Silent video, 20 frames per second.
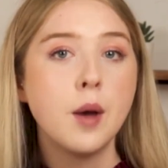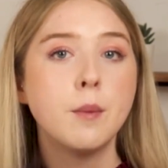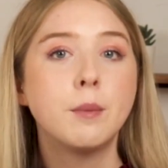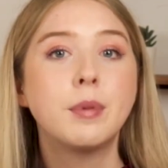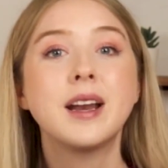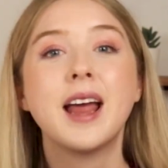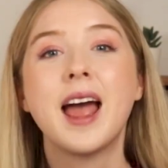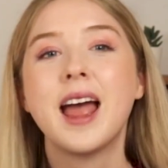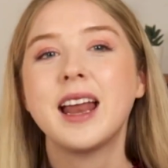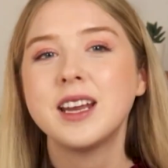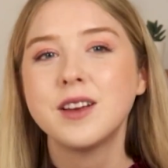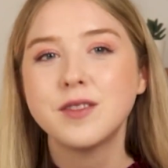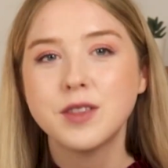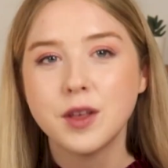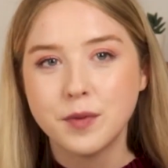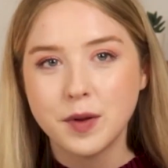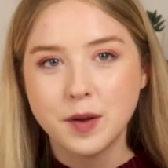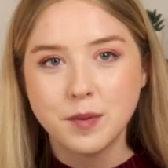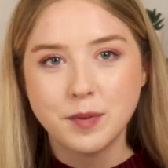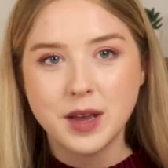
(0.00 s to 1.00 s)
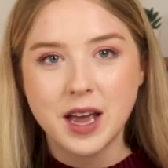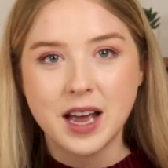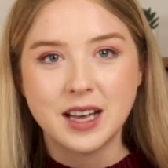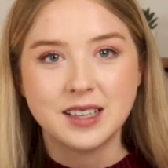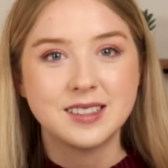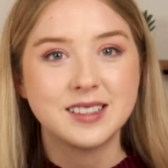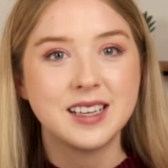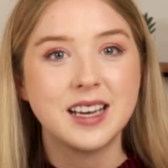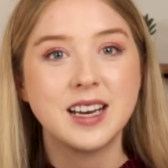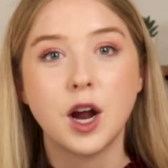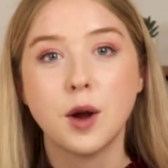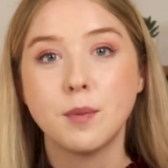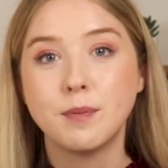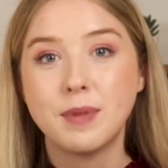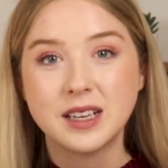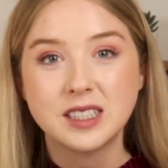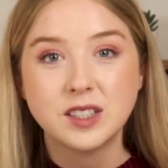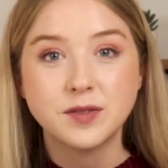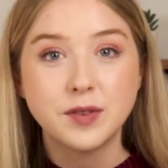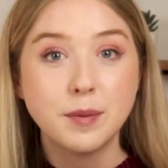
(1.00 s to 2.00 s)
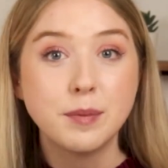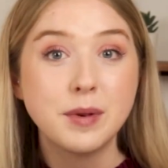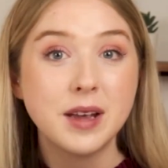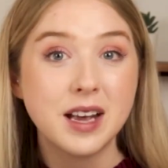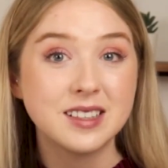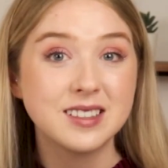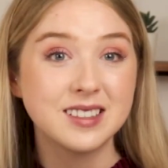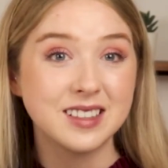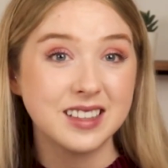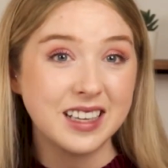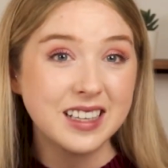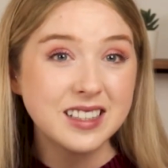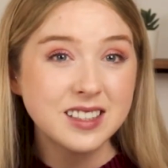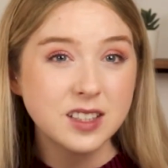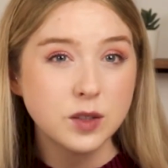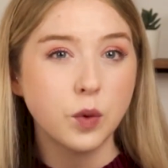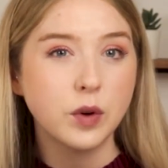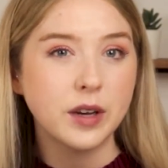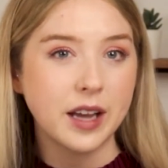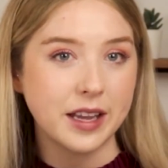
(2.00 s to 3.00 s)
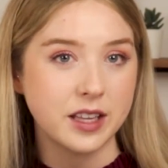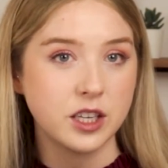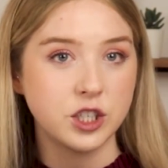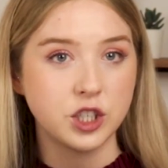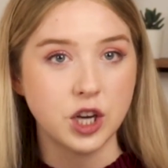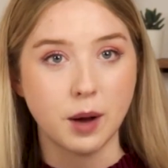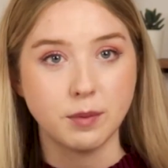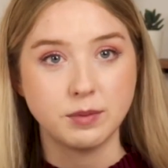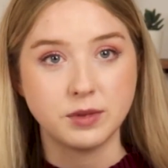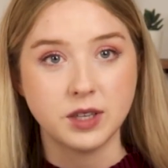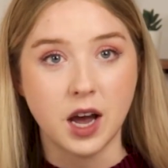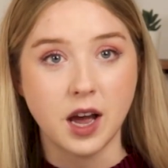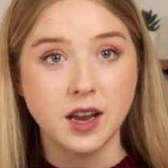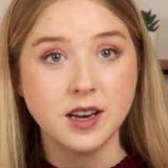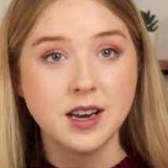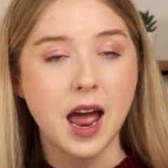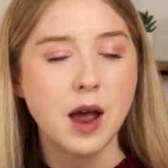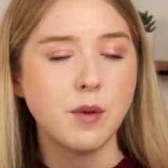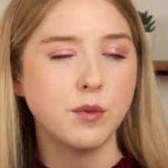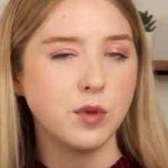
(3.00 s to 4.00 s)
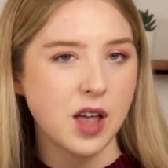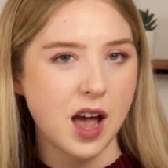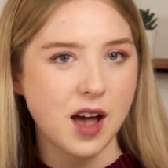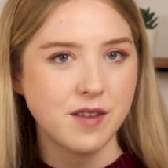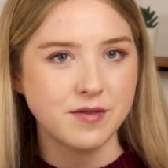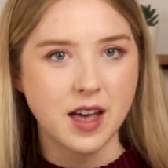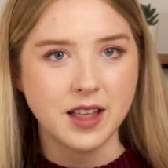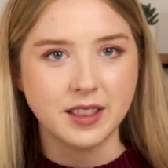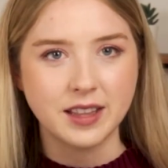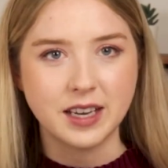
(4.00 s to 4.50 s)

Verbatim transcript: but any of the VPNs in our Best VPNs list will get the job done and we'll have that